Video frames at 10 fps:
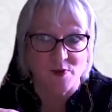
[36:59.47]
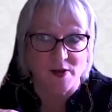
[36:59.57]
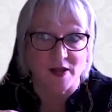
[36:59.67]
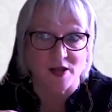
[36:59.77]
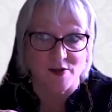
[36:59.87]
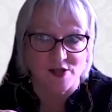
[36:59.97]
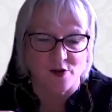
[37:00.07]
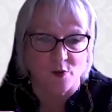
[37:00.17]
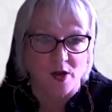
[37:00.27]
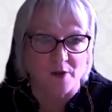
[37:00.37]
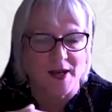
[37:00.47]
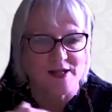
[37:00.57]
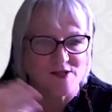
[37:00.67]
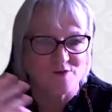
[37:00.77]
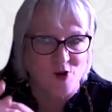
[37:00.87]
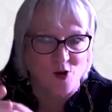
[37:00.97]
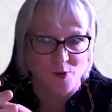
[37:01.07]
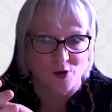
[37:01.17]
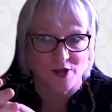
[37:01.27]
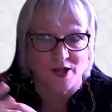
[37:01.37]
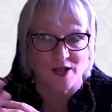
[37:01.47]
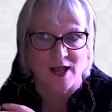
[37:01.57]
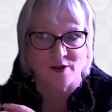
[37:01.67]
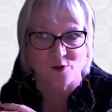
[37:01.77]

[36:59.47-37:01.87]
when they go into the workplace and role modeling and all the